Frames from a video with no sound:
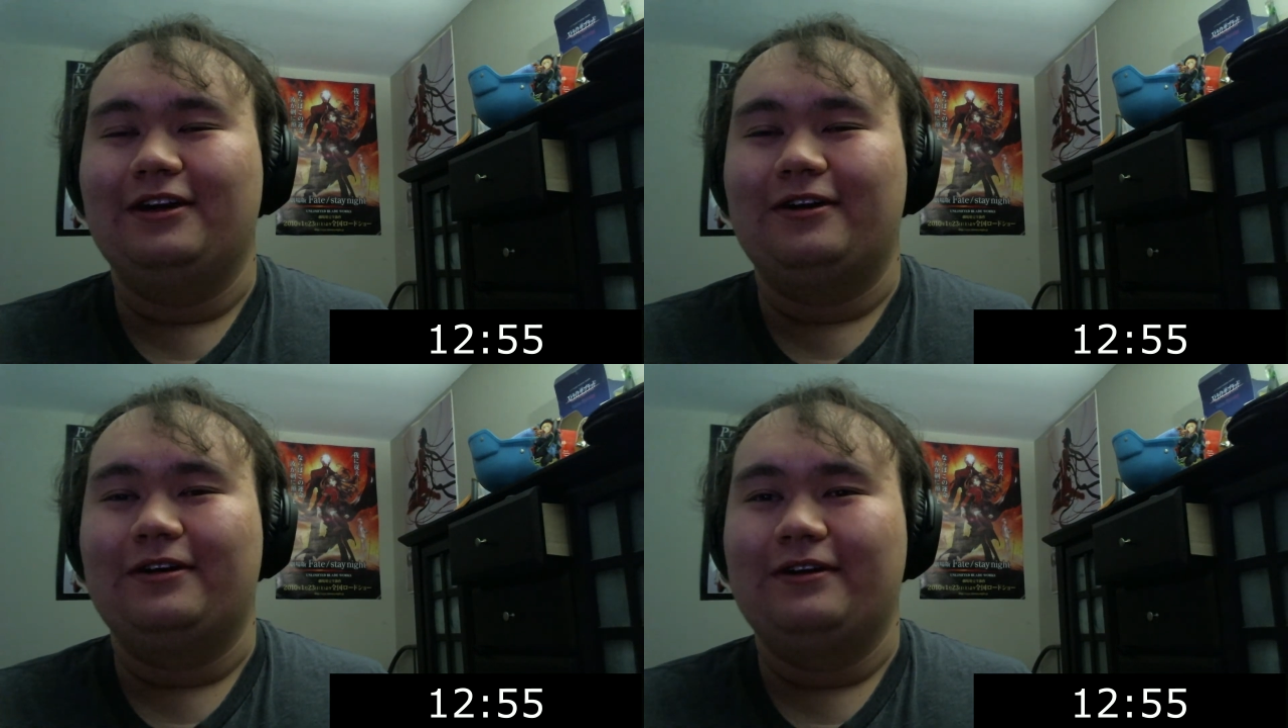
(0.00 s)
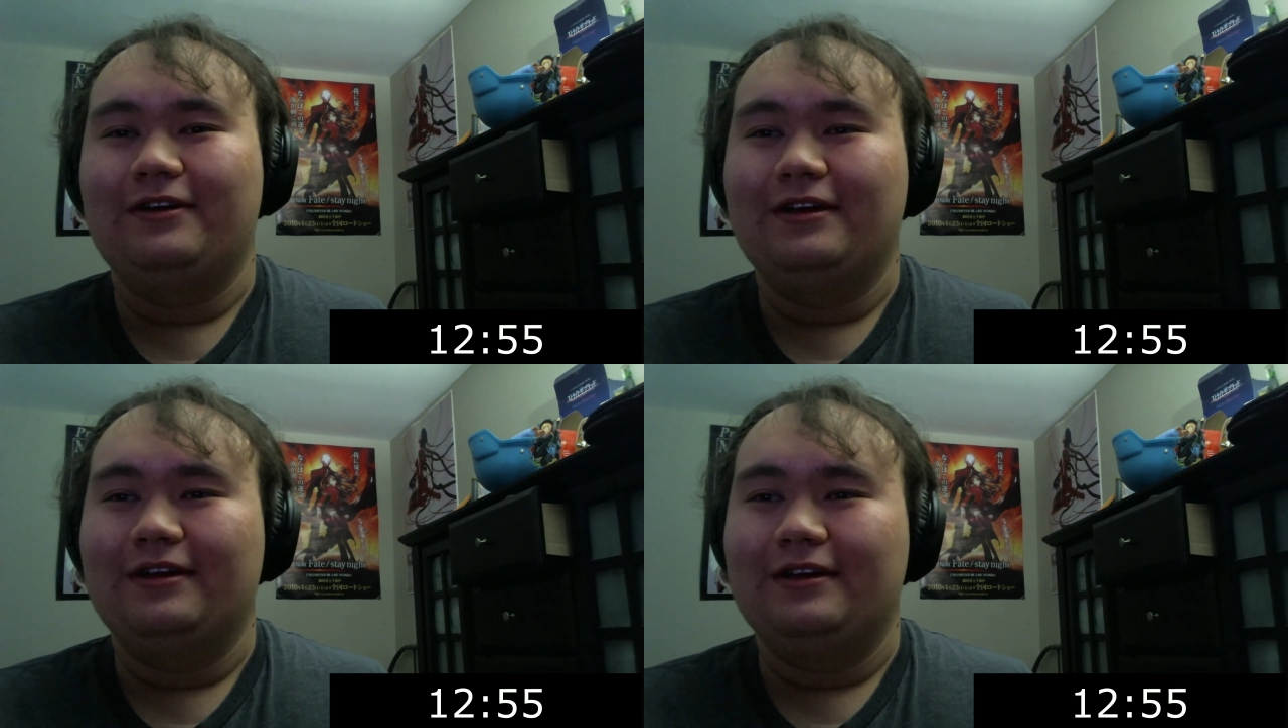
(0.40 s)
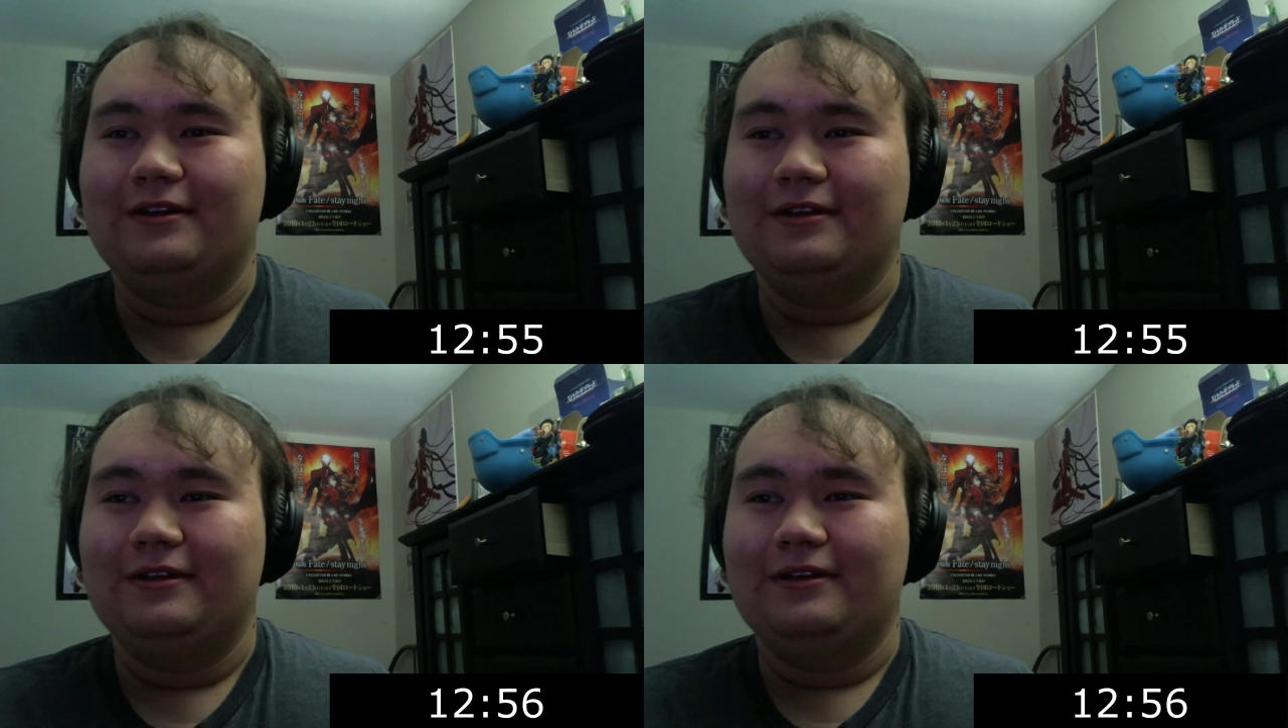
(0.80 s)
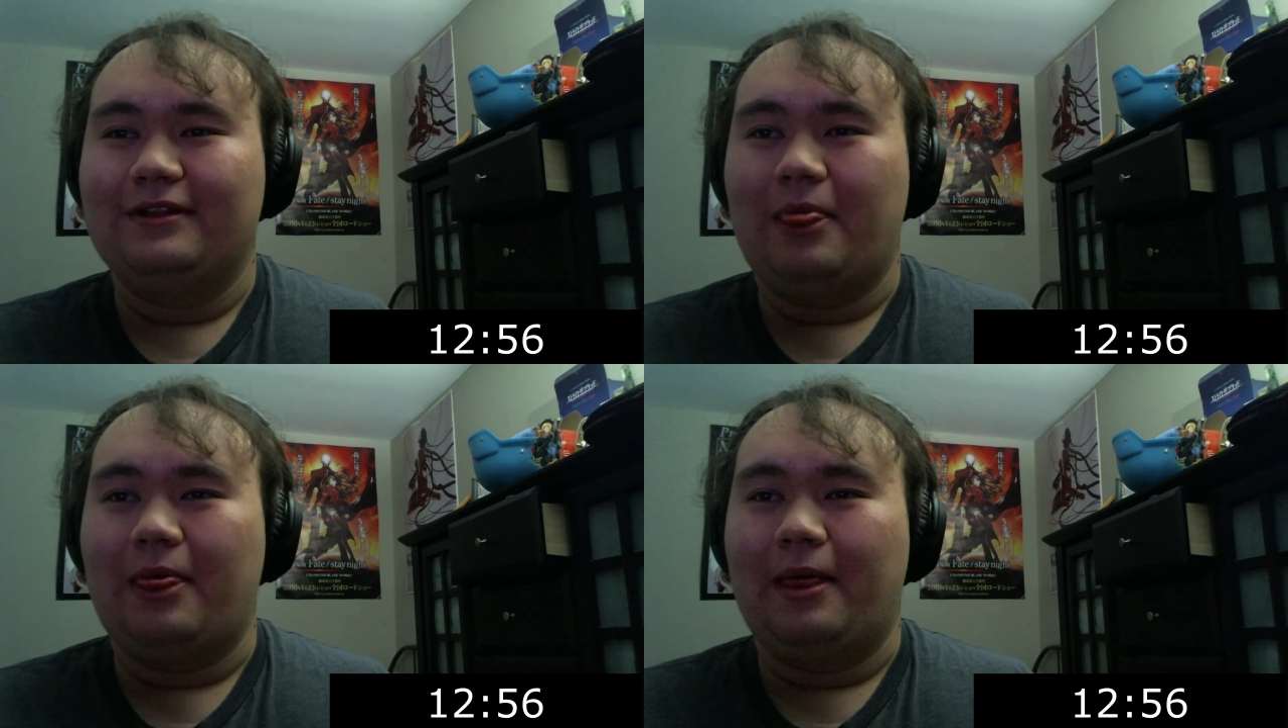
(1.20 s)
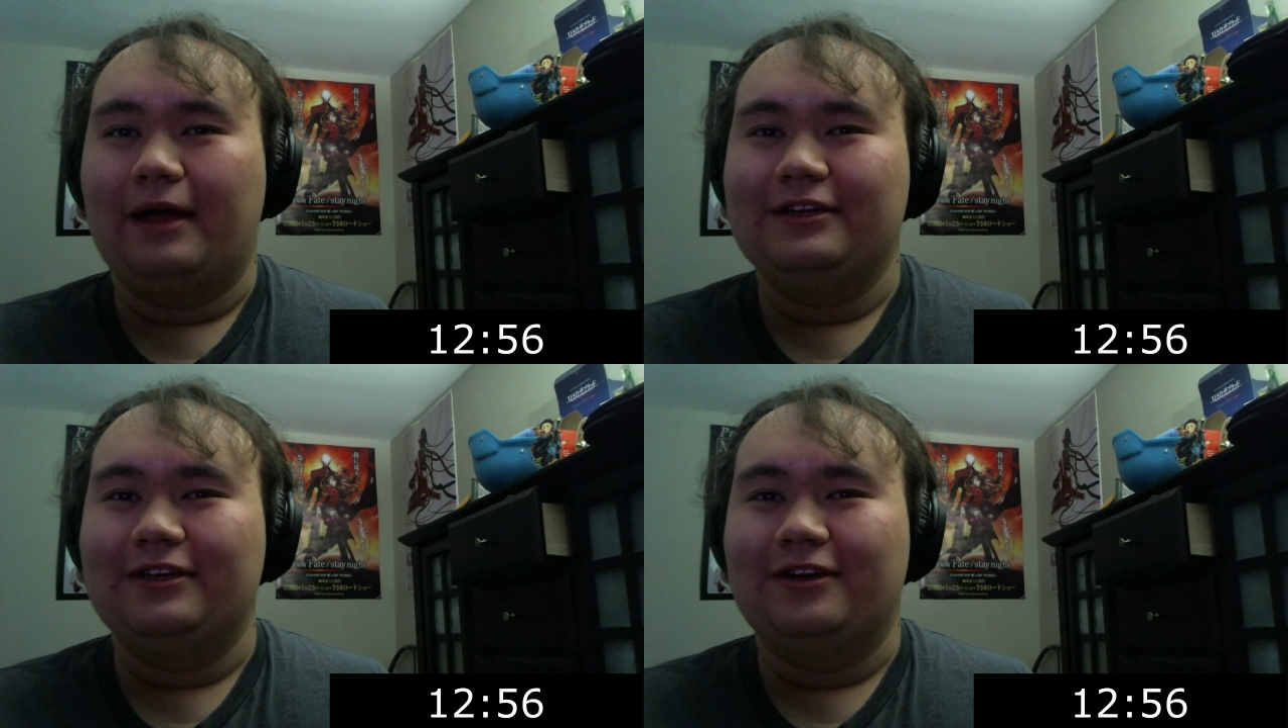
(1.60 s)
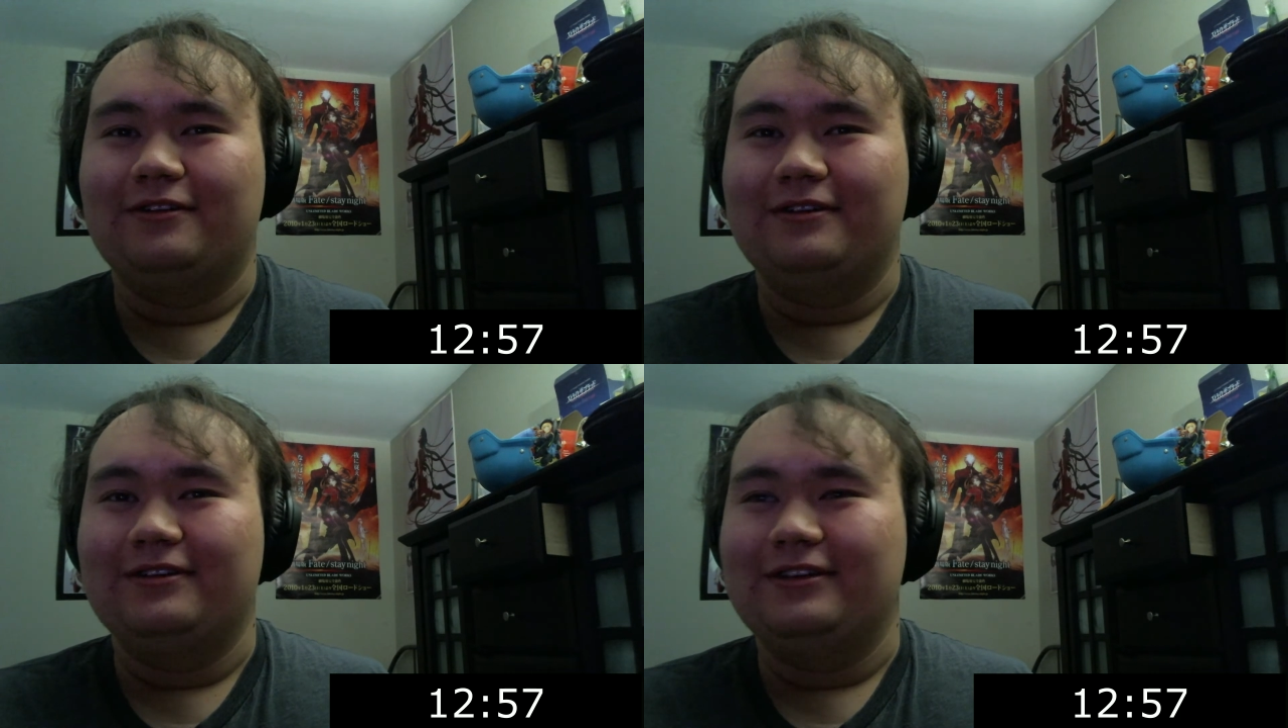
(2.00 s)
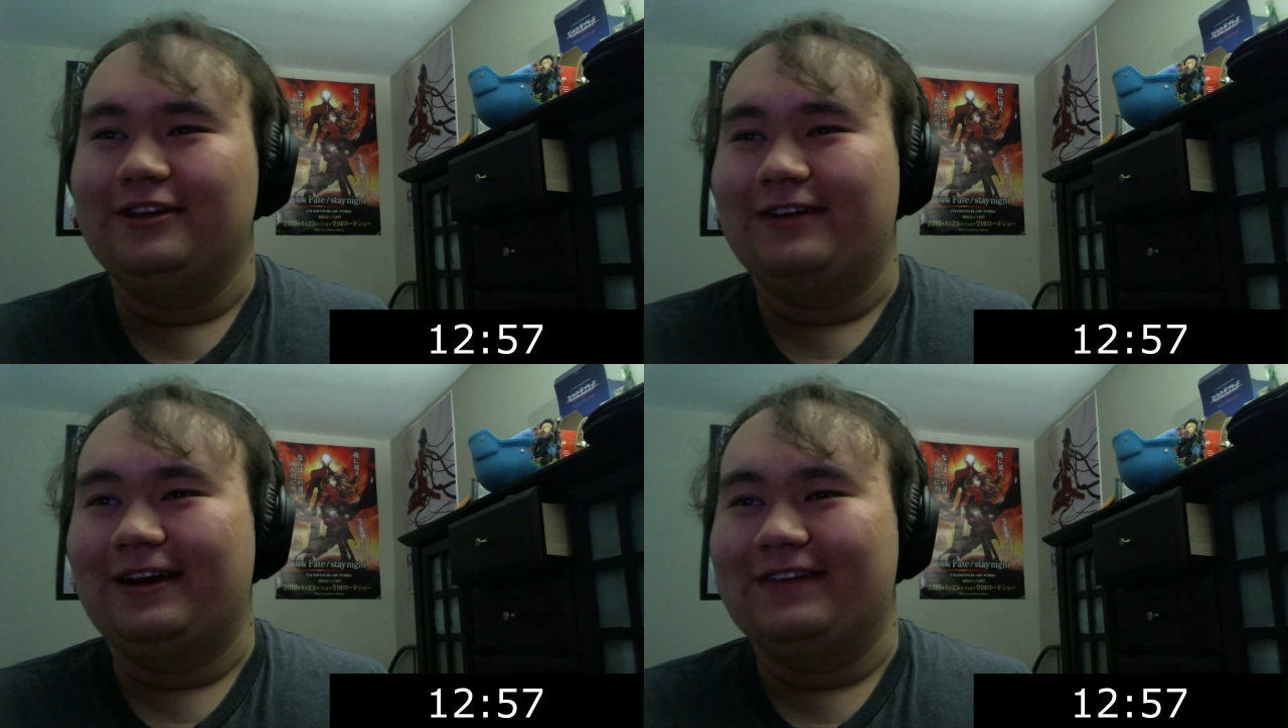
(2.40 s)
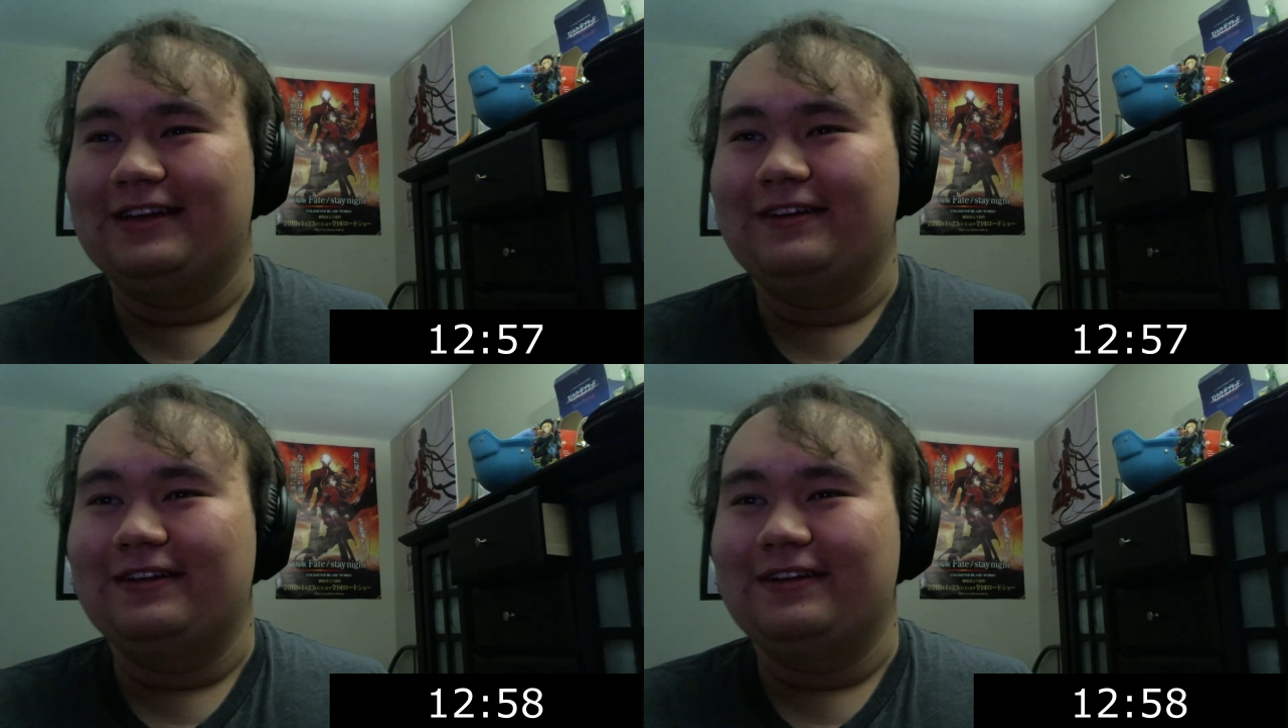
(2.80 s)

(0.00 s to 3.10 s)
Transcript: or you know, you know what I mean.